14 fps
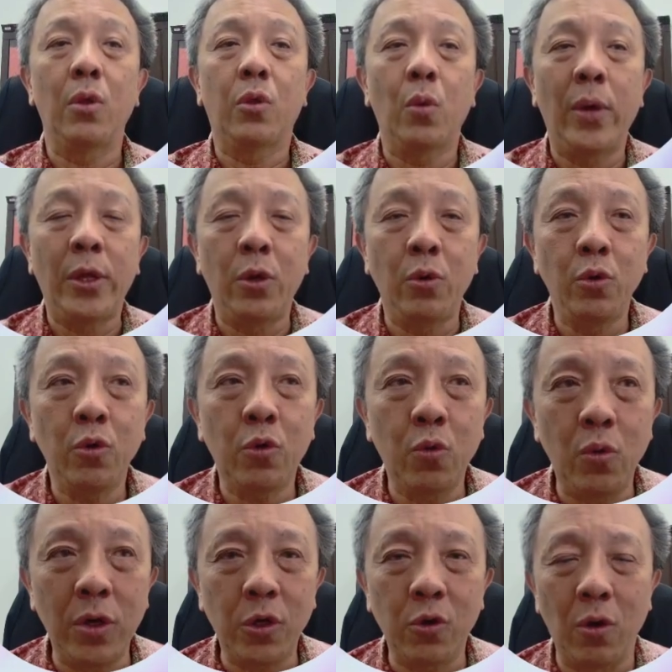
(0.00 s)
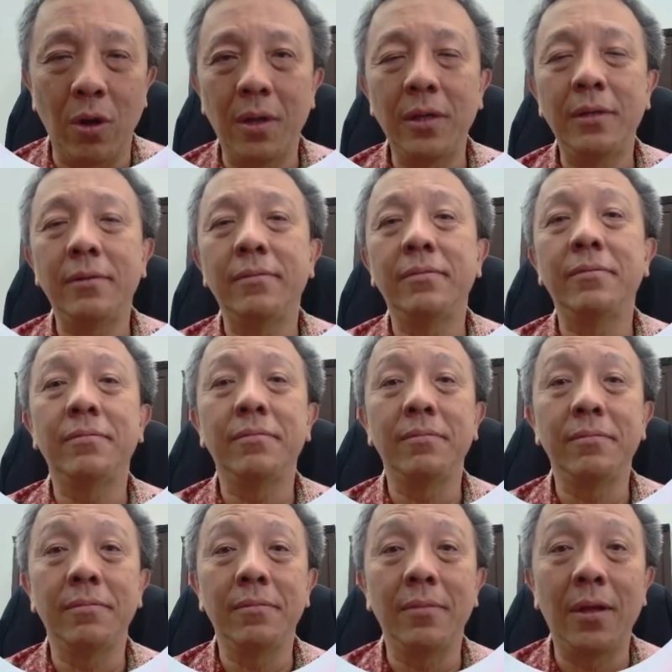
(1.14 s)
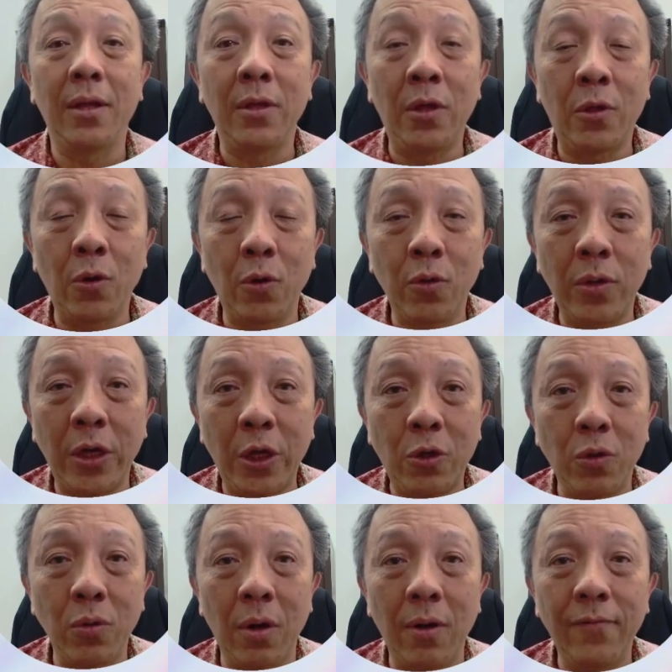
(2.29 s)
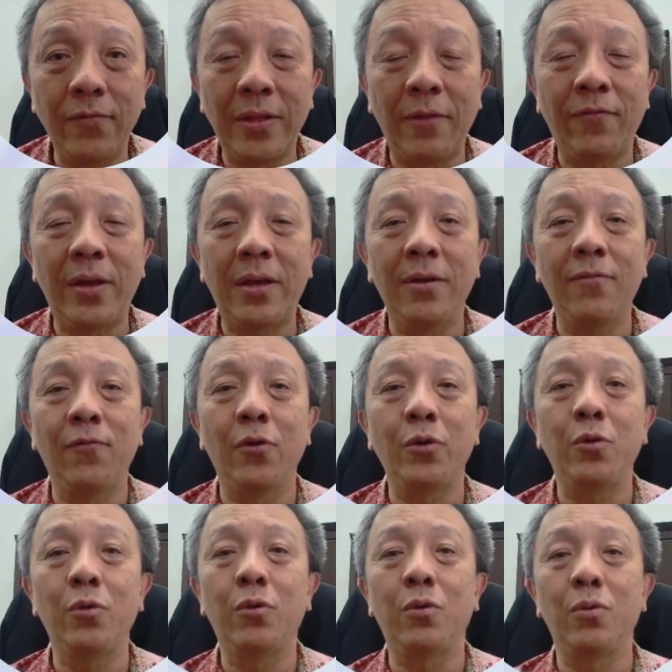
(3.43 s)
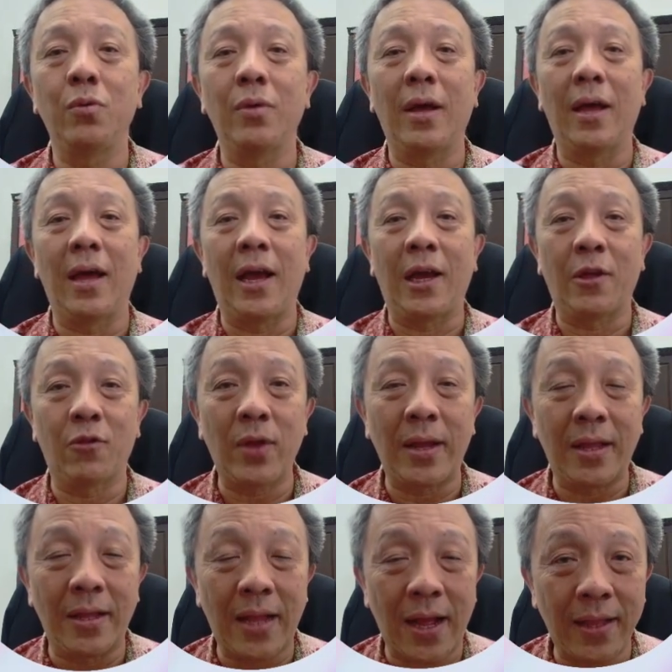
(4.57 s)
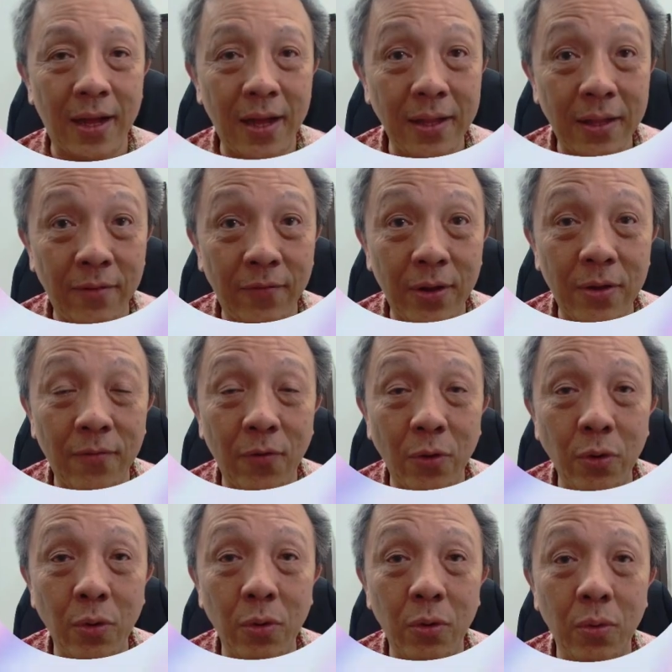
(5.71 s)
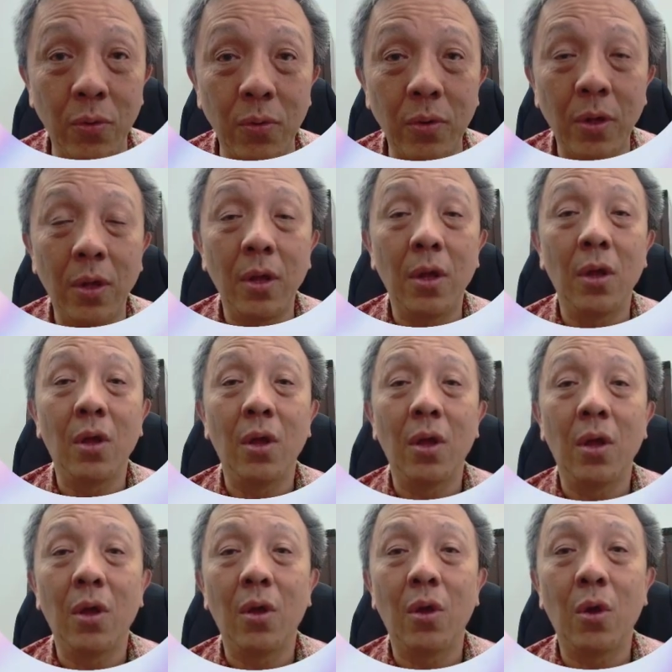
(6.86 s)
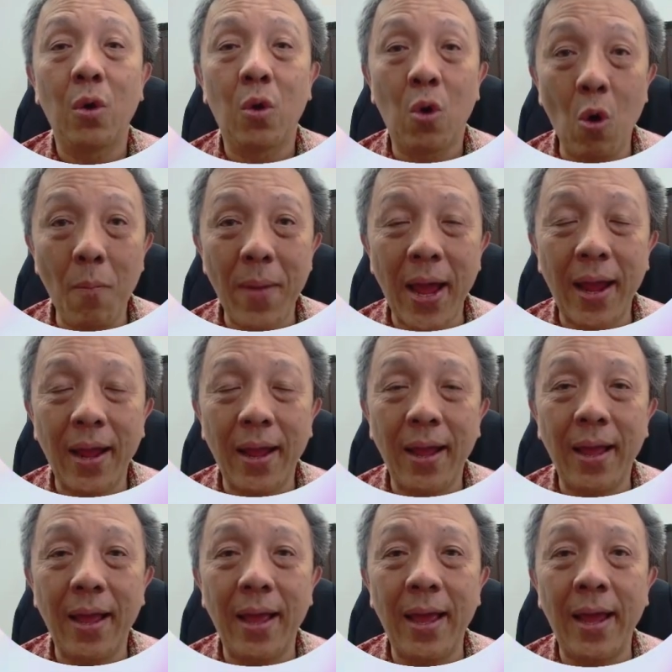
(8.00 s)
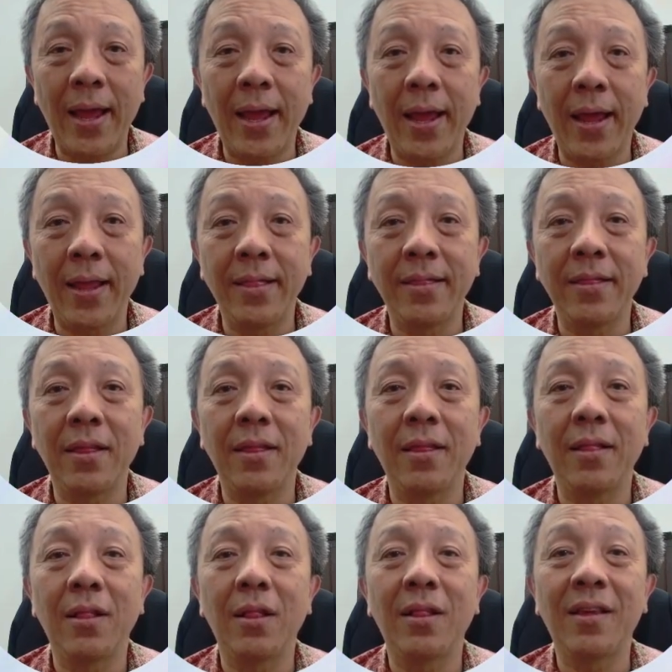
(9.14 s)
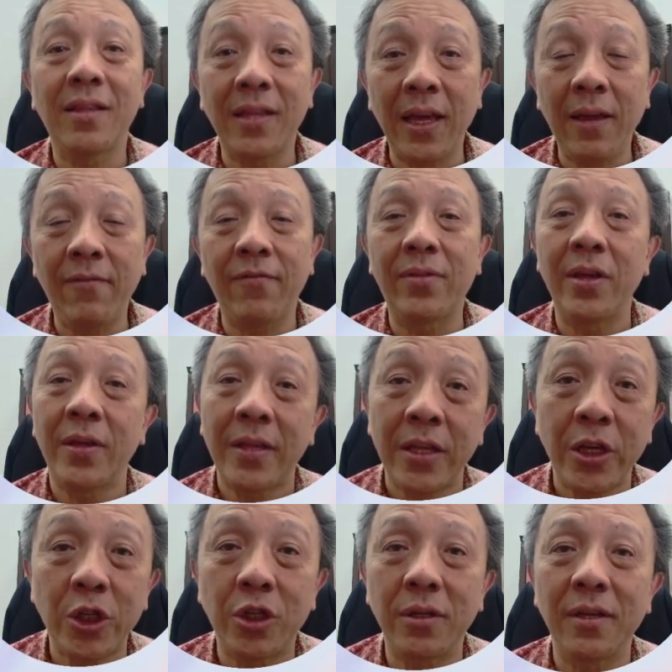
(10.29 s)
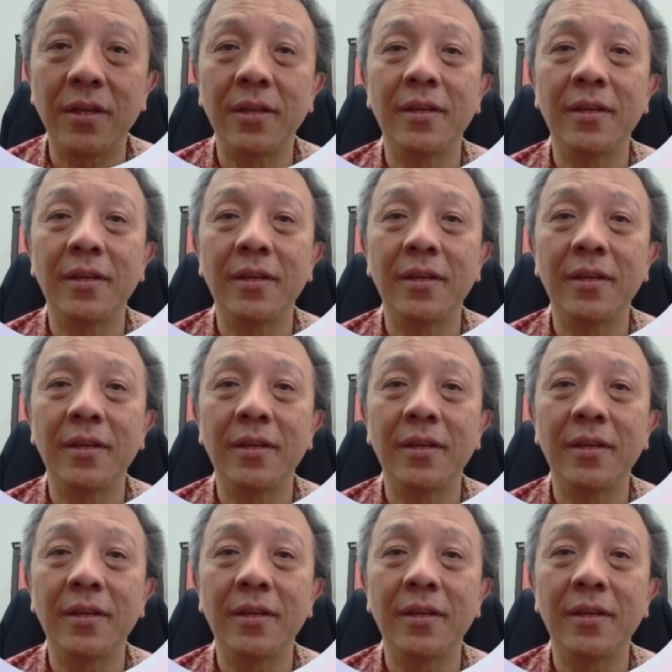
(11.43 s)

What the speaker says: So when you use Google Scholar, it's also the issue of difficult for you to extract the data, difficult for you to go back and save the search